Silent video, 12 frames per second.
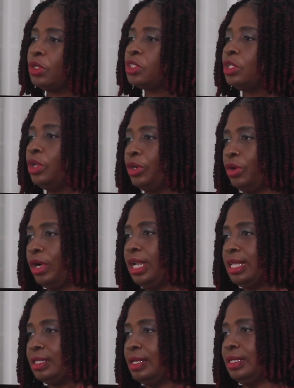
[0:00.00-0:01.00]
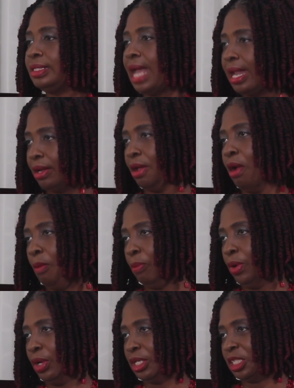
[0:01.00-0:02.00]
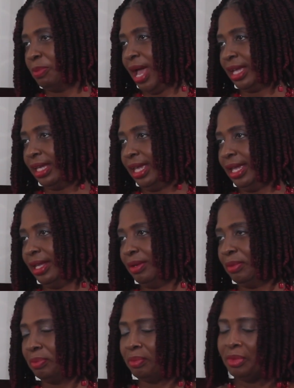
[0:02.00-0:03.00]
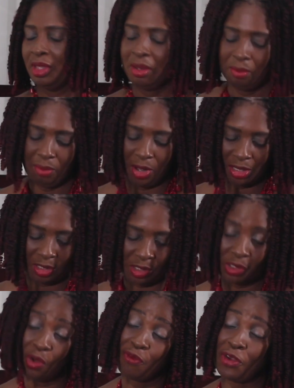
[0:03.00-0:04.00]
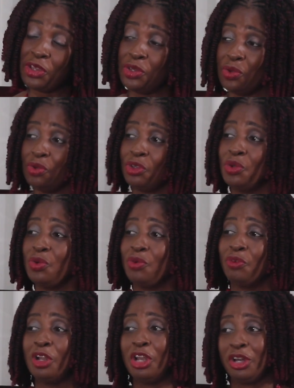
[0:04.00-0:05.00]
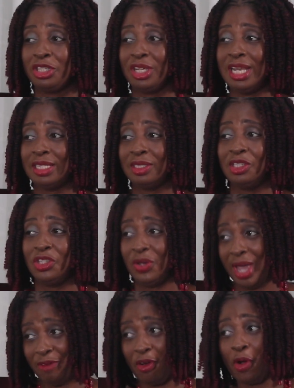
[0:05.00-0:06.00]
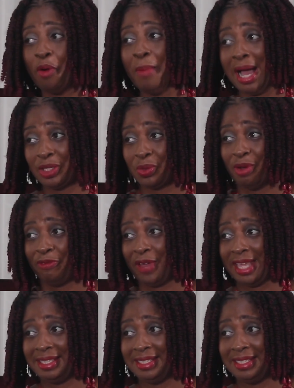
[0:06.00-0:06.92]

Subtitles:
for us to learn our lessons and pull us back in. But so for you, you've learned your lesson. Did you ever go back to a